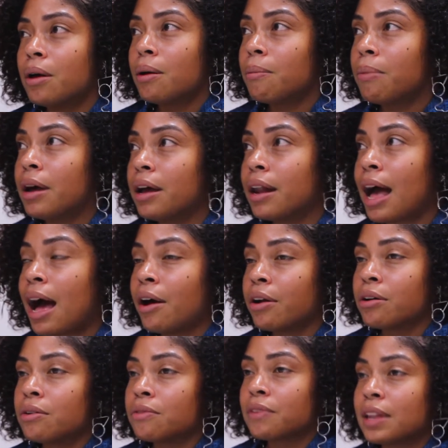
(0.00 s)
but out
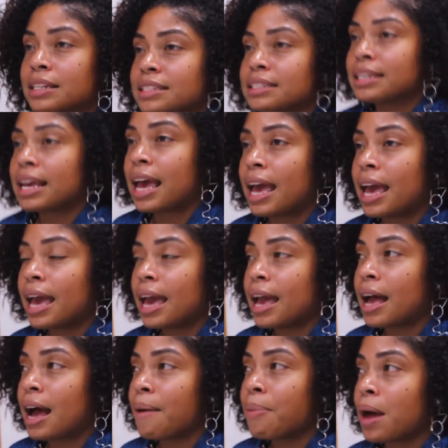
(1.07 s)
of, let's say,
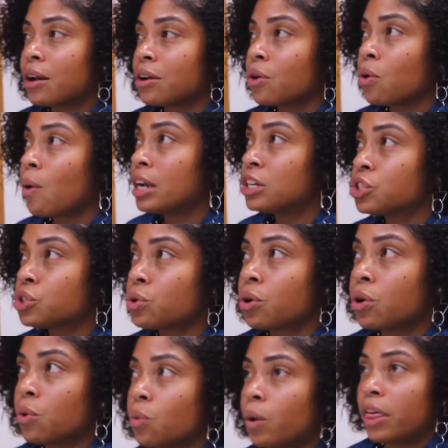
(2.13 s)
I'm not quite
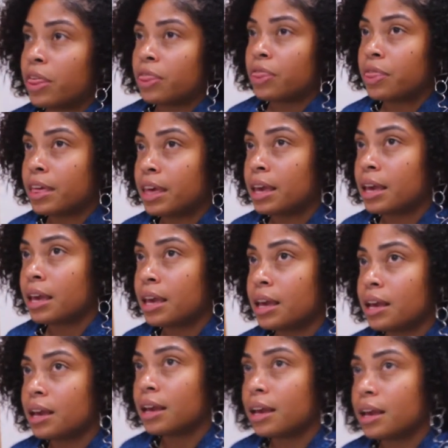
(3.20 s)
sure with
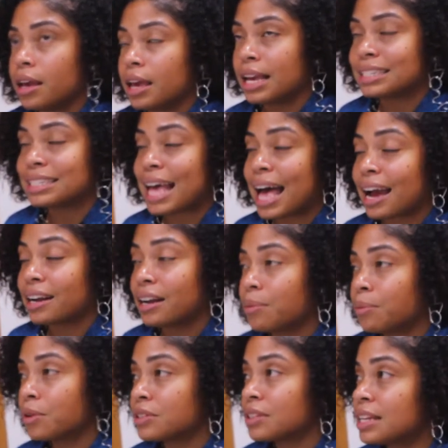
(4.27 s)
the exact
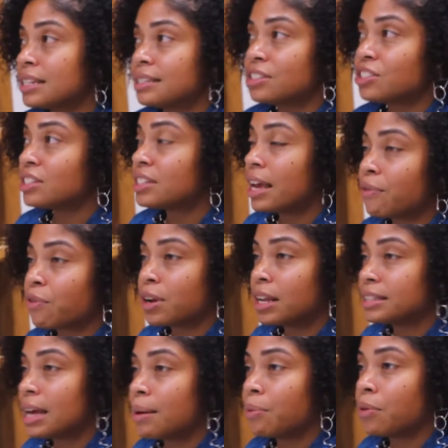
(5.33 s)
numbers. Let's just say, for an
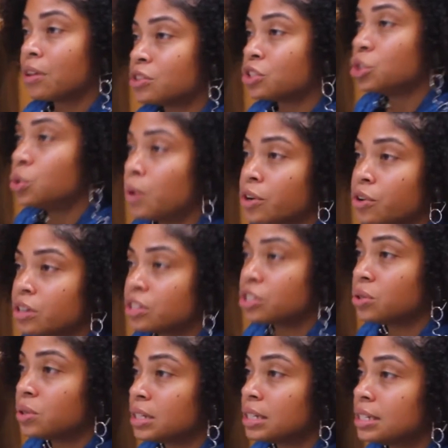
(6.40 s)
example, there's 200
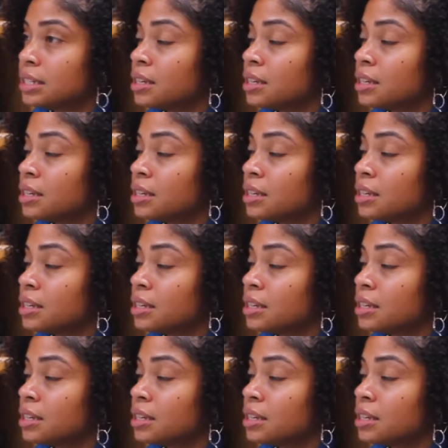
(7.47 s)
students.